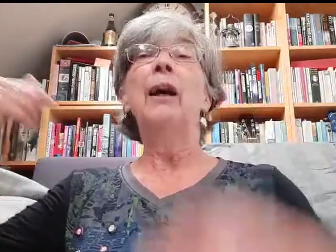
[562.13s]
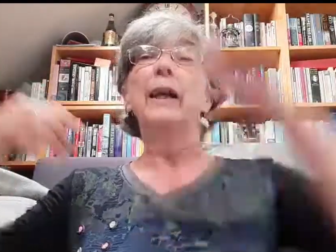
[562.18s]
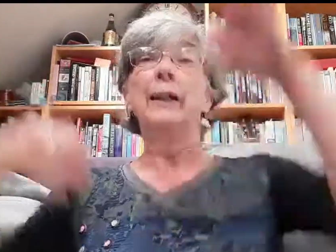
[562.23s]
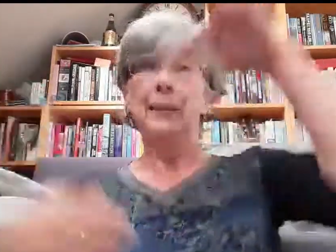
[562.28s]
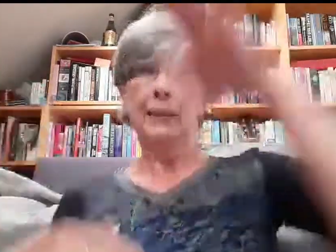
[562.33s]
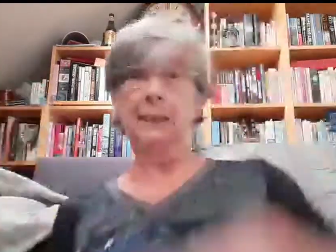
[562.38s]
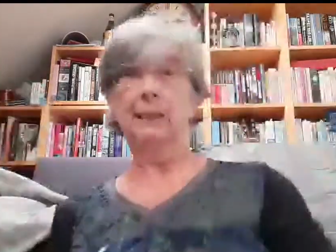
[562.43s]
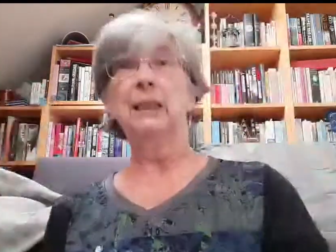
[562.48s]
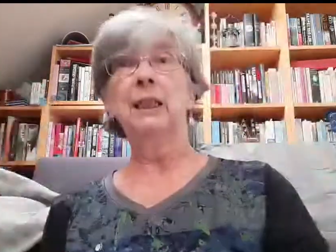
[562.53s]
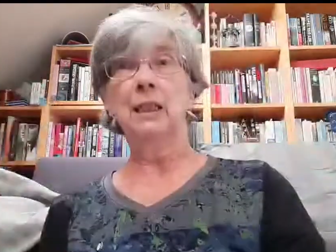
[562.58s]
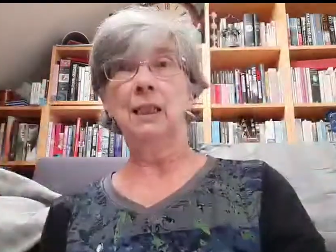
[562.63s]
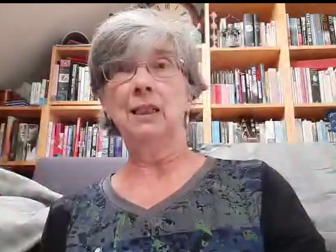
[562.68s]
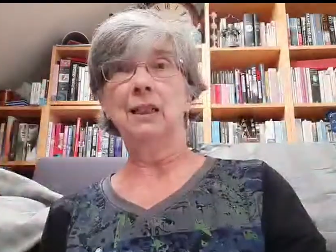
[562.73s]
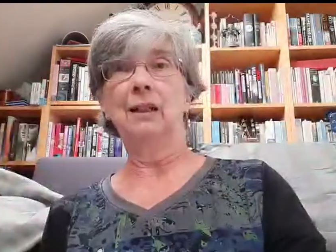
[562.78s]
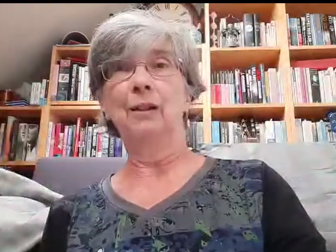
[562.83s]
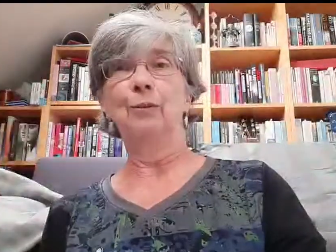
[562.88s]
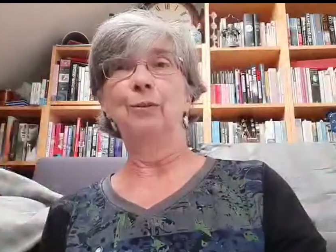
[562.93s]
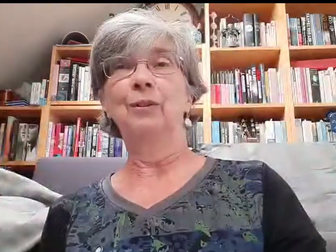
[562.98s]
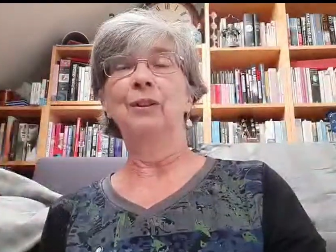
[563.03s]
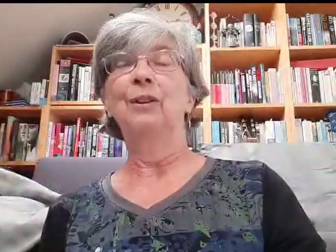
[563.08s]
and sit
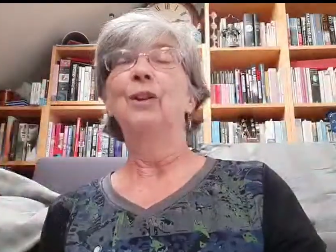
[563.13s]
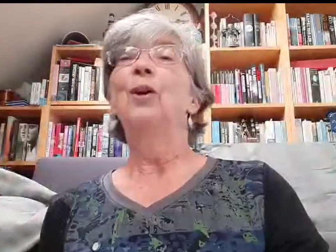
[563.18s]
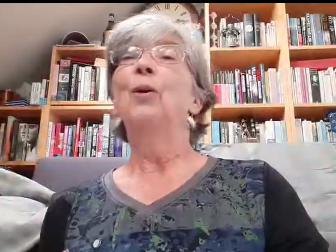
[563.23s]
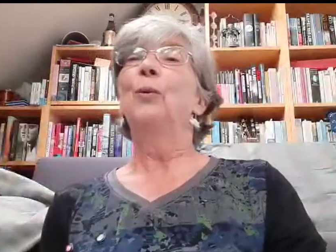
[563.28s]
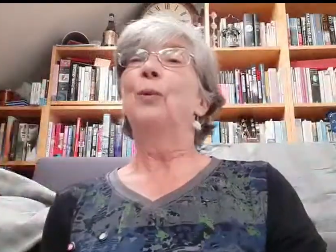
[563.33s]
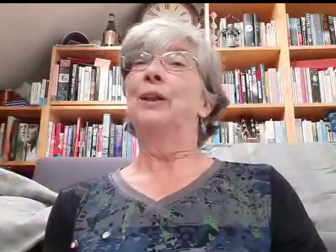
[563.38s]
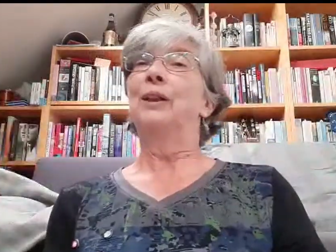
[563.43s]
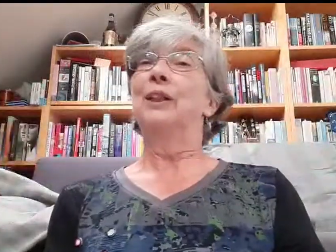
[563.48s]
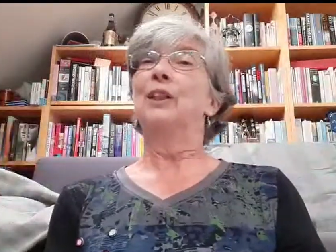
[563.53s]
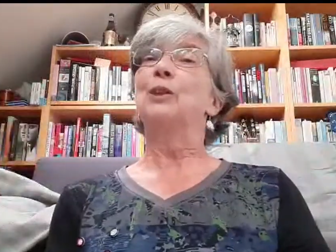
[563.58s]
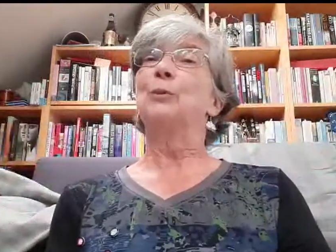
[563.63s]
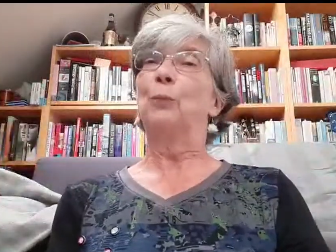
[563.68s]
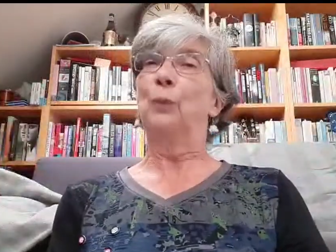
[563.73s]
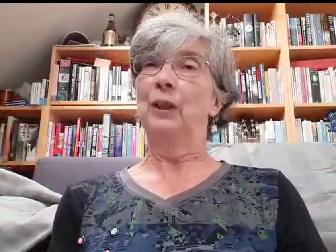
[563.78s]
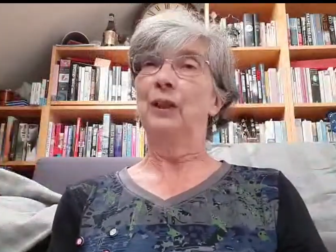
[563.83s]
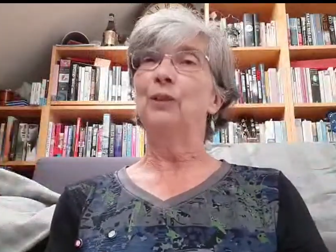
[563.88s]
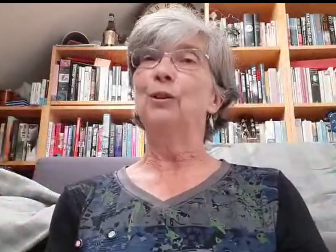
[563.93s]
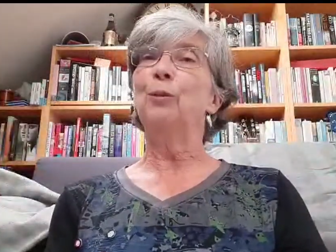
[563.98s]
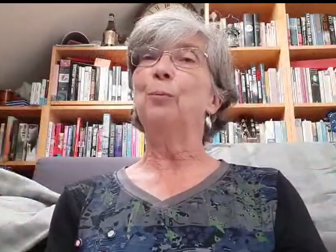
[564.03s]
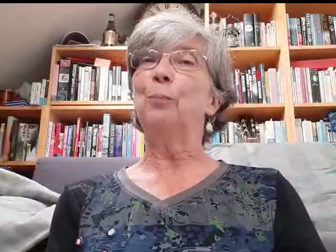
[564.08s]
down when it's
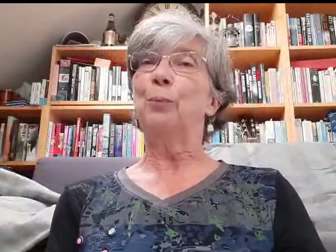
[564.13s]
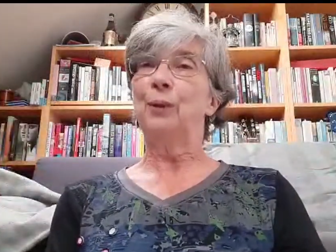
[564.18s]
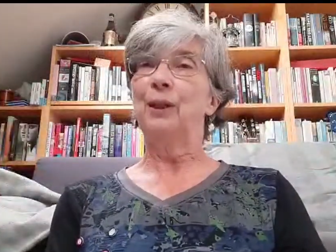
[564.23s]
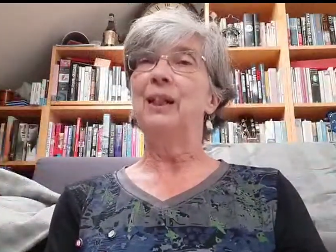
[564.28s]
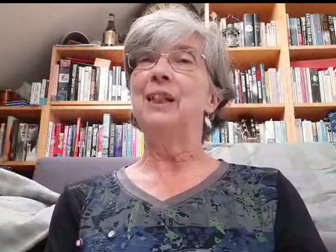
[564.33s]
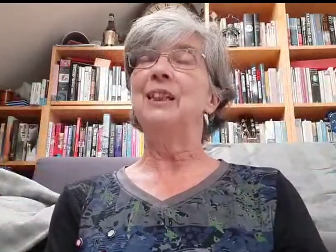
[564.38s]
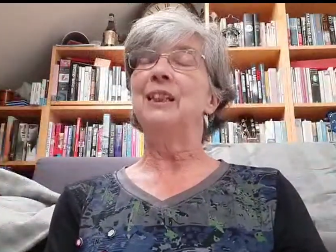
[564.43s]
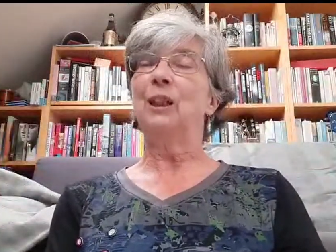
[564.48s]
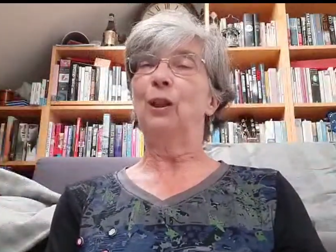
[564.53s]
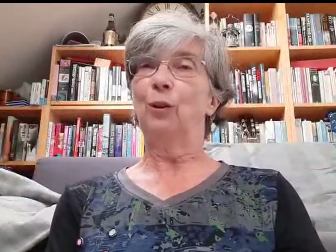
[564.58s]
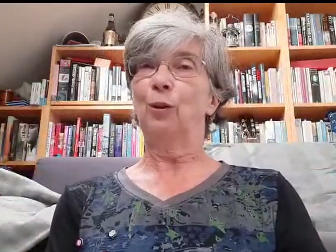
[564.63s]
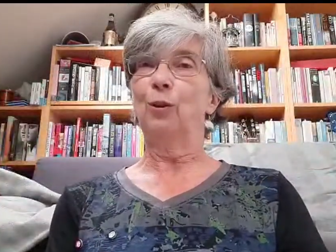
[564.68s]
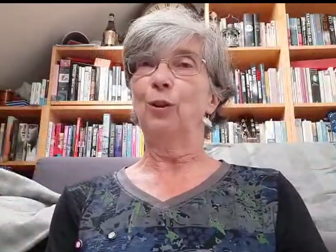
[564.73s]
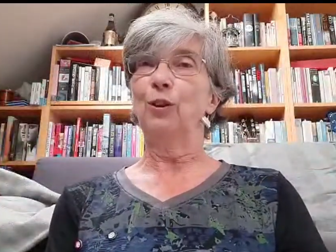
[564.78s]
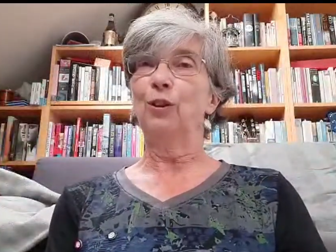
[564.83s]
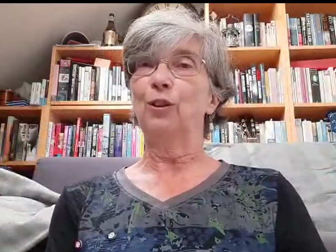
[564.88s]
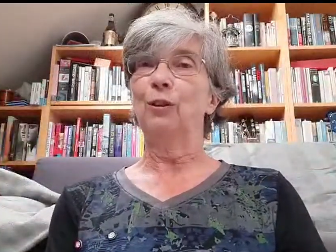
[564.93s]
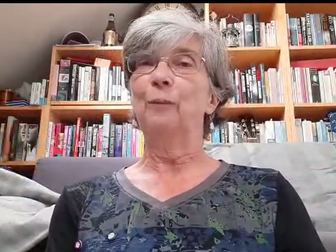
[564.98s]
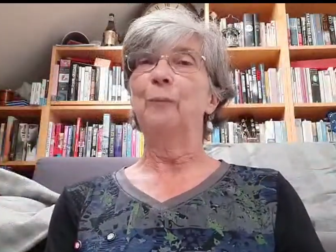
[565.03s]
we'll praise the Lord.